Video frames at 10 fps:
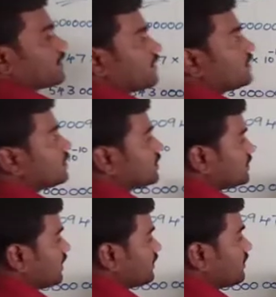Okay.
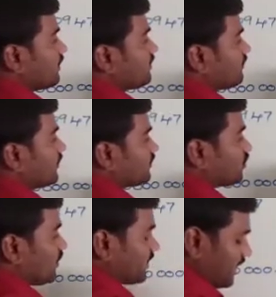Then the fifth
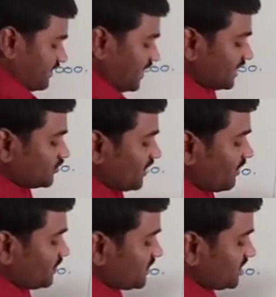one and the last one
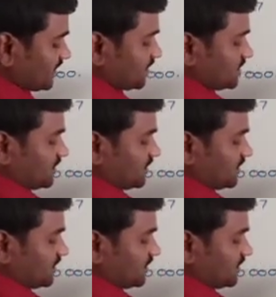of this bit